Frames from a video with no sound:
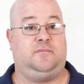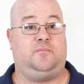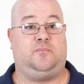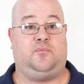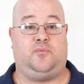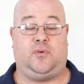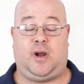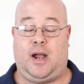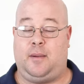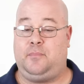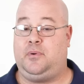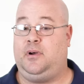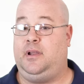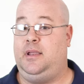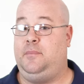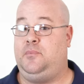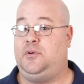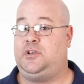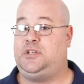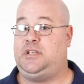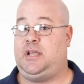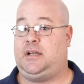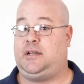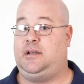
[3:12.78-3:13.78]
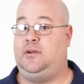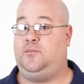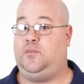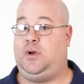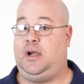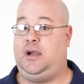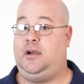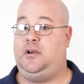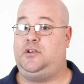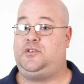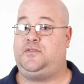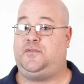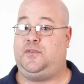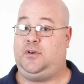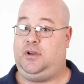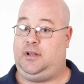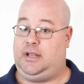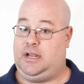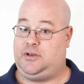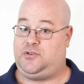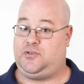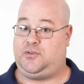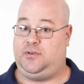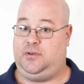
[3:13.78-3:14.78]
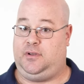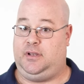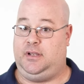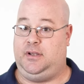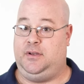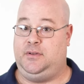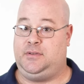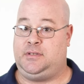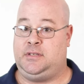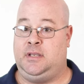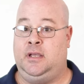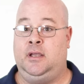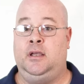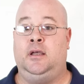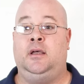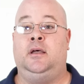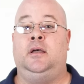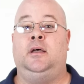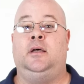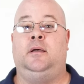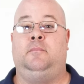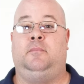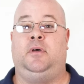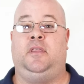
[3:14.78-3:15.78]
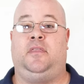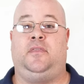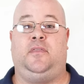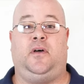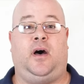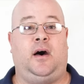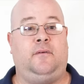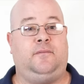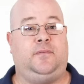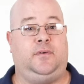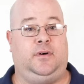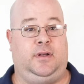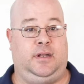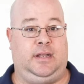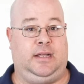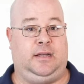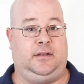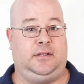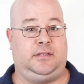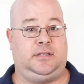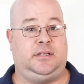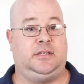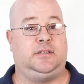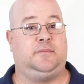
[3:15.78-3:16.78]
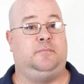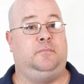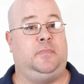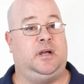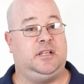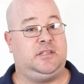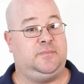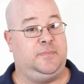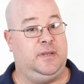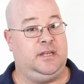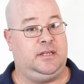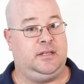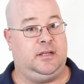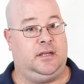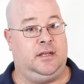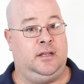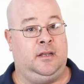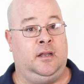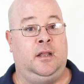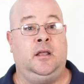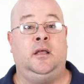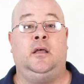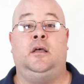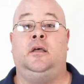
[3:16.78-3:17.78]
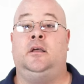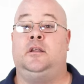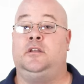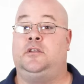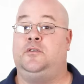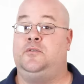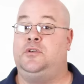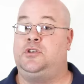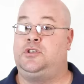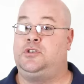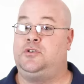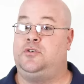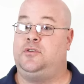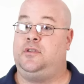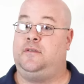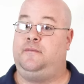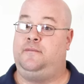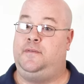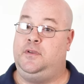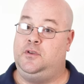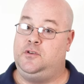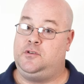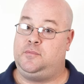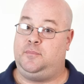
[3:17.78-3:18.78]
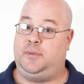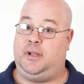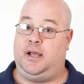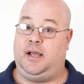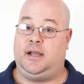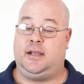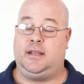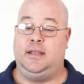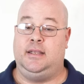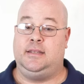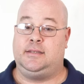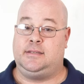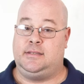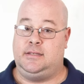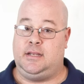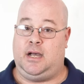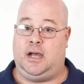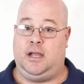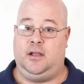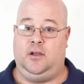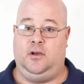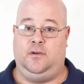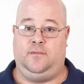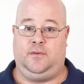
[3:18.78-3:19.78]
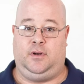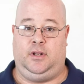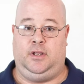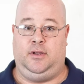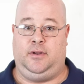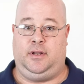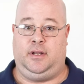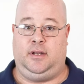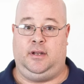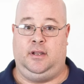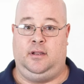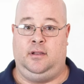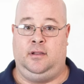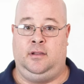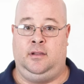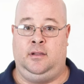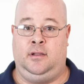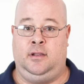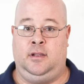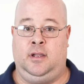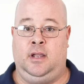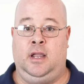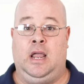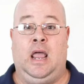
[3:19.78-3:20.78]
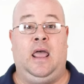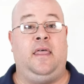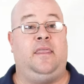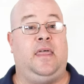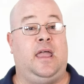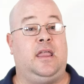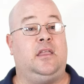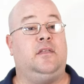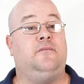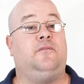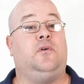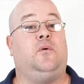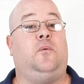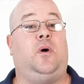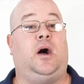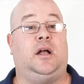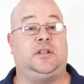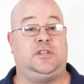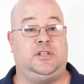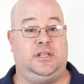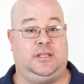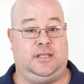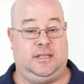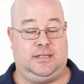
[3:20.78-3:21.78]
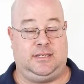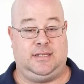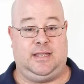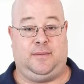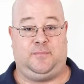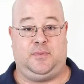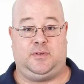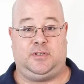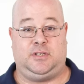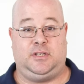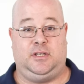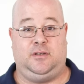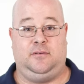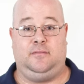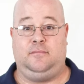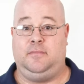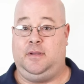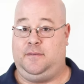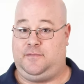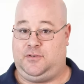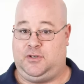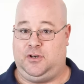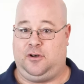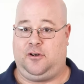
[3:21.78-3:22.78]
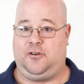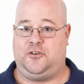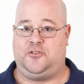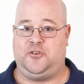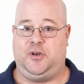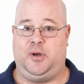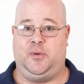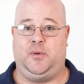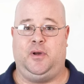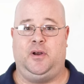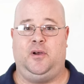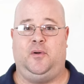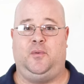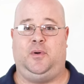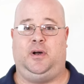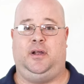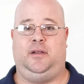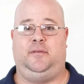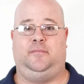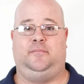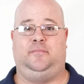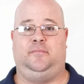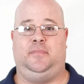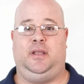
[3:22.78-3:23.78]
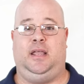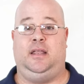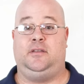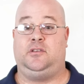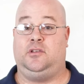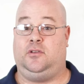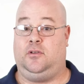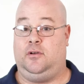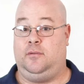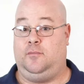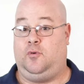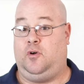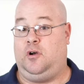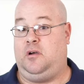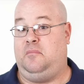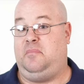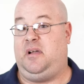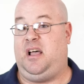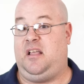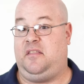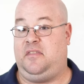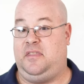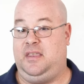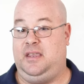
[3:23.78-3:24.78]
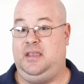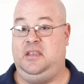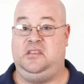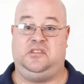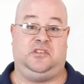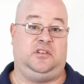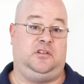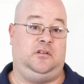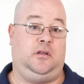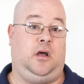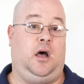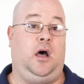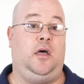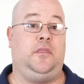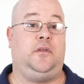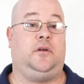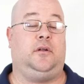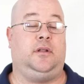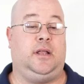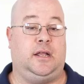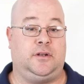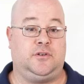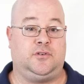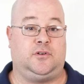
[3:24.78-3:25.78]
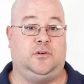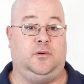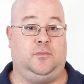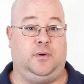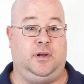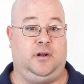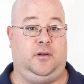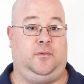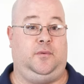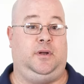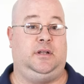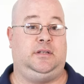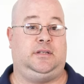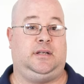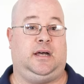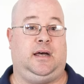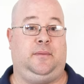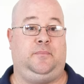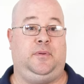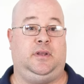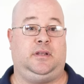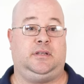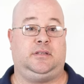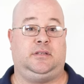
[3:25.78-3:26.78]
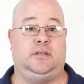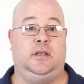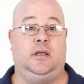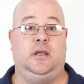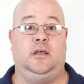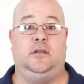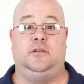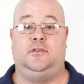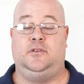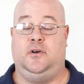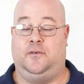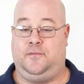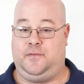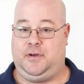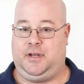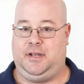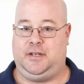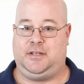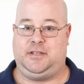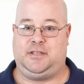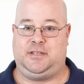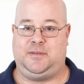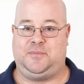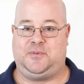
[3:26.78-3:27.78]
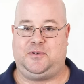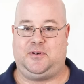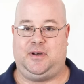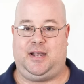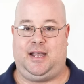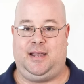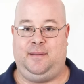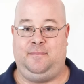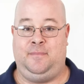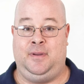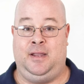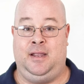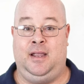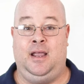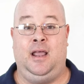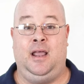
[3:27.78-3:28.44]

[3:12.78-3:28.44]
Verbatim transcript: of properly protected wires for electrical loads but thoughtful analysis must be done to ensure the fuse block is not overloaded. Thank you for watching this episode of Circuitry 101. And to learn more about these and other electrical 101 topics, don't forget to subscribe.